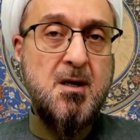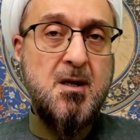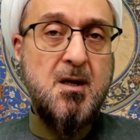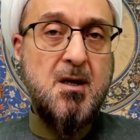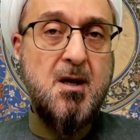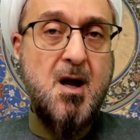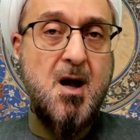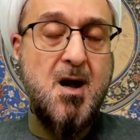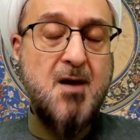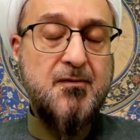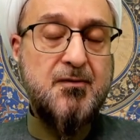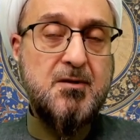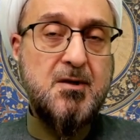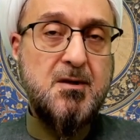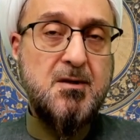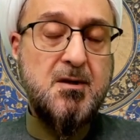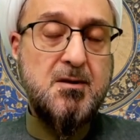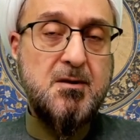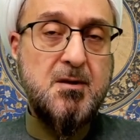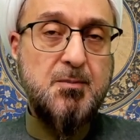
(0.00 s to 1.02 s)
after
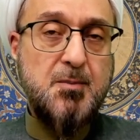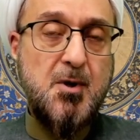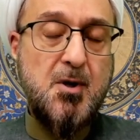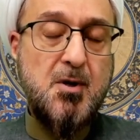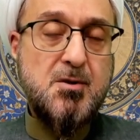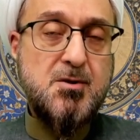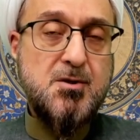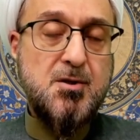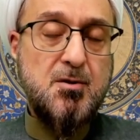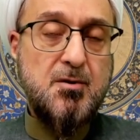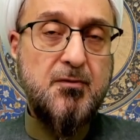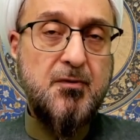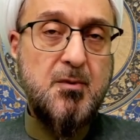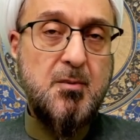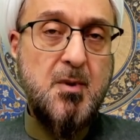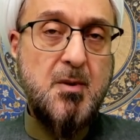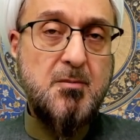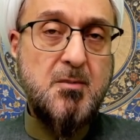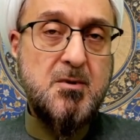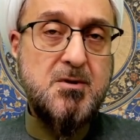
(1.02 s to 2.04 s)
the departure of
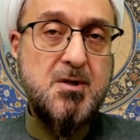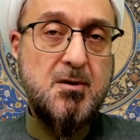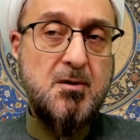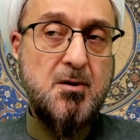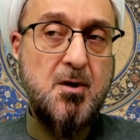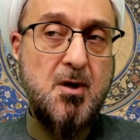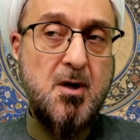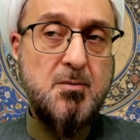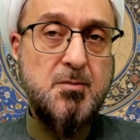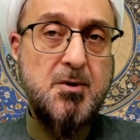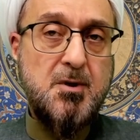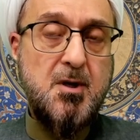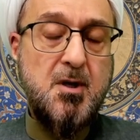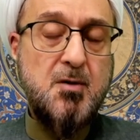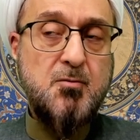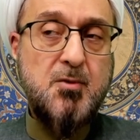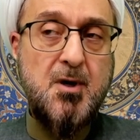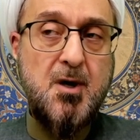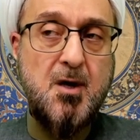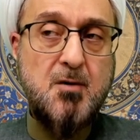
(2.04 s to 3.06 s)
Imam Zain al-Abidin,
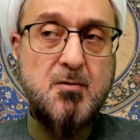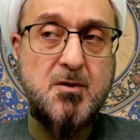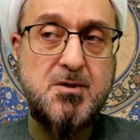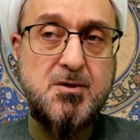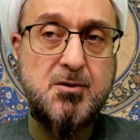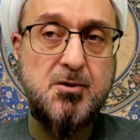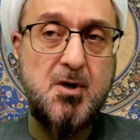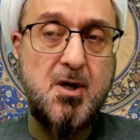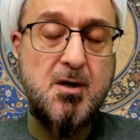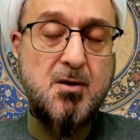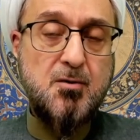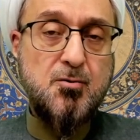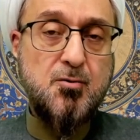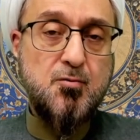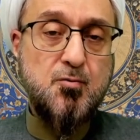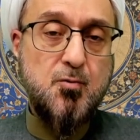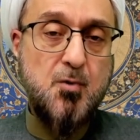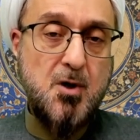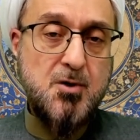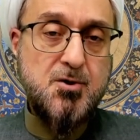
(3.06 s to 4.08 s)
when I was trying to
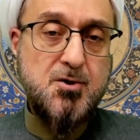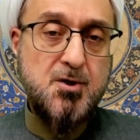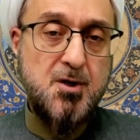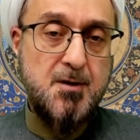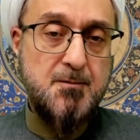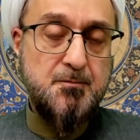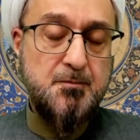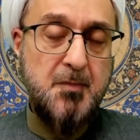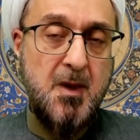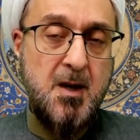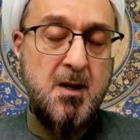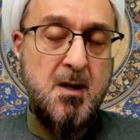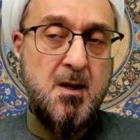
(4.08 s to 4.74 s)
wash him